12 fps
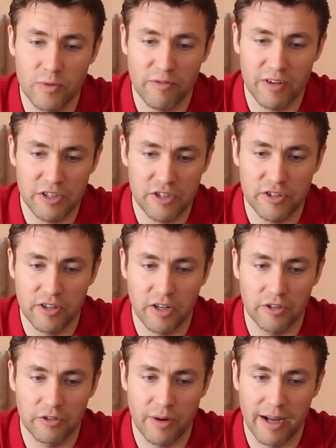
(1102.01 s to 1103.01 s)
professional
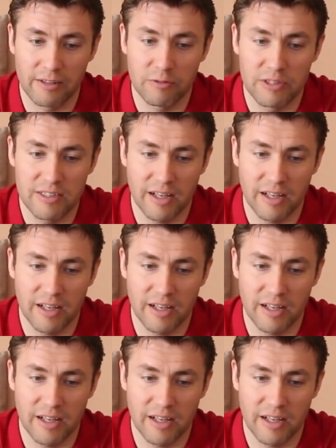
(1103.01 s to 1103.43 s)
contract with